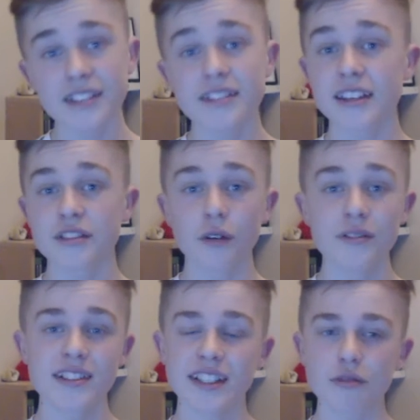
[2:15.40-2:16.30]
it's
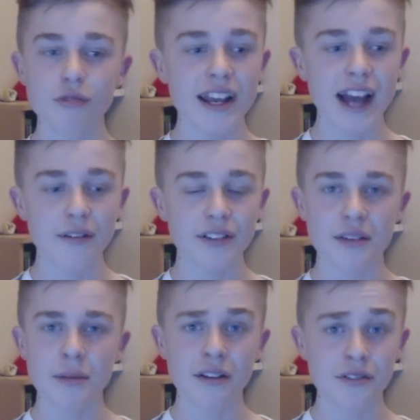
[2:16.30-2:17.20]
obviously great having
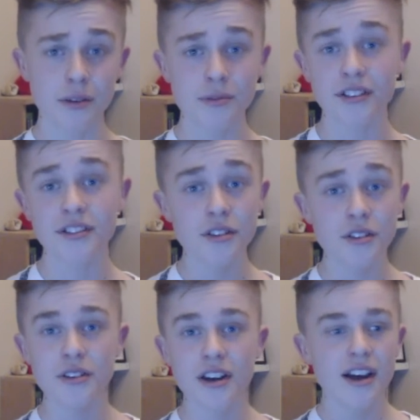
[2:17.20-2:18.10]
the amount of subs I
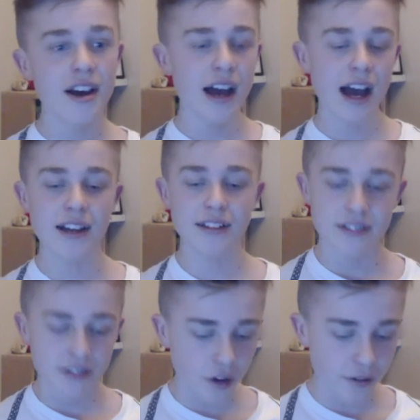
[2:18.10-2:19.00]
do,
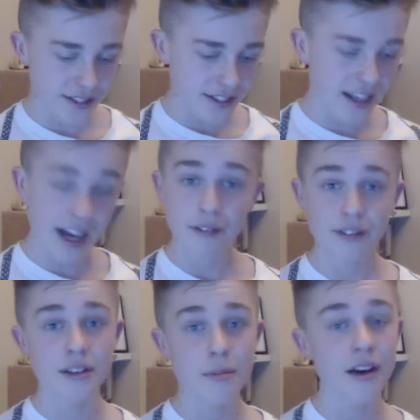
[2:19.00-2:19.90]
and obviously
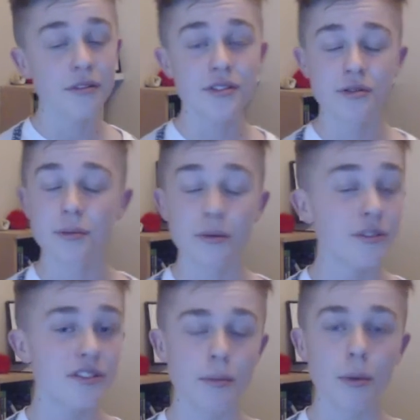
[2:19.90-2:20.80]
having the amount of
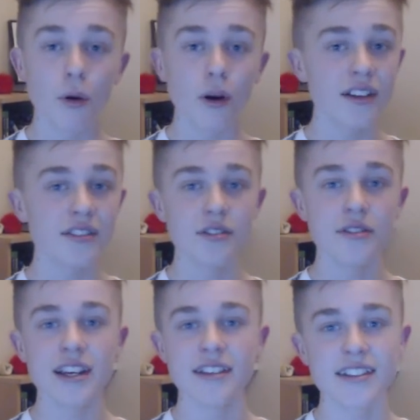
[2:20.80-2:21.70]
support I
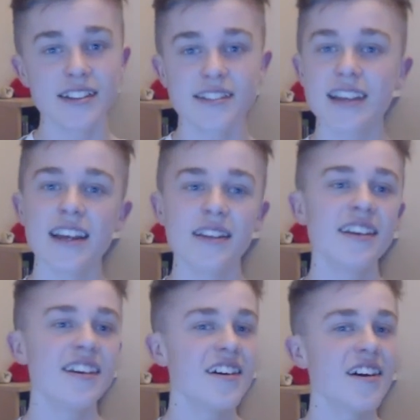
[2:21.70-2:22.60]
do. It's insane.
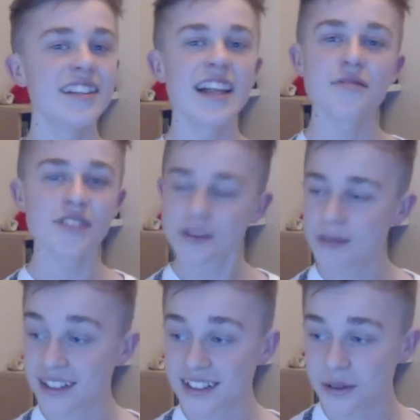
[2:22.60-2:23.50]
I never
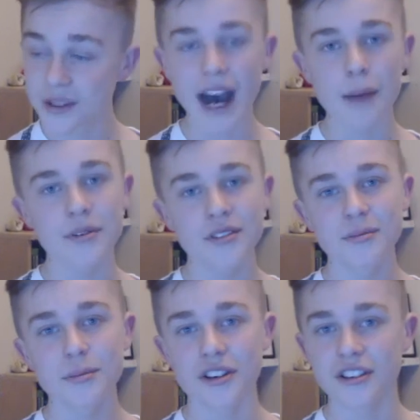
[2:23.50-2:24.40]
expected it would
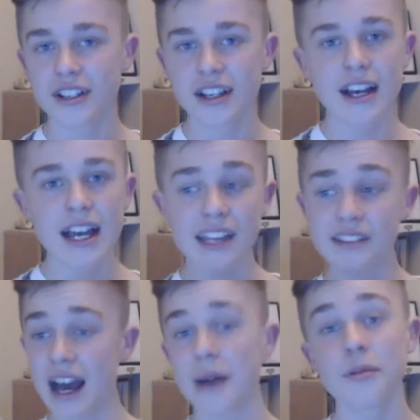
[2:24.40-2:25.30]
happen, but
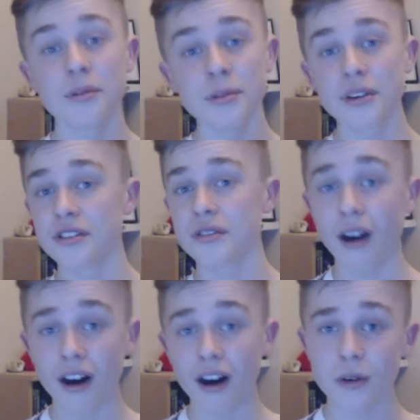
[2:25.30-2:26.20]
it's happened because of
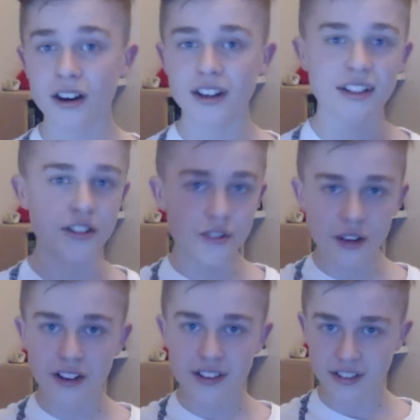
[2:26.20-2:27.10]
hard work, and you
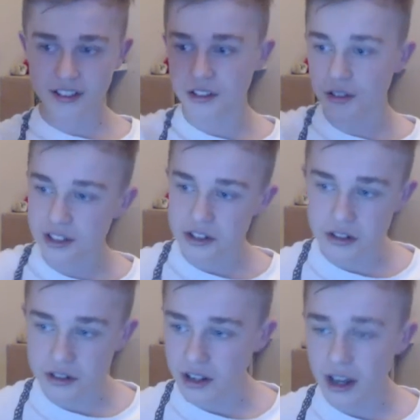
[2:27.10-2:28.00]
guys can do it
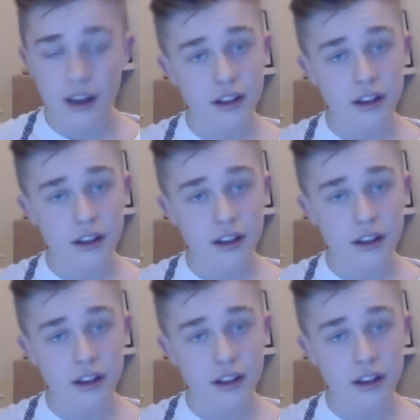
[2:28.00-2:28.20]
too.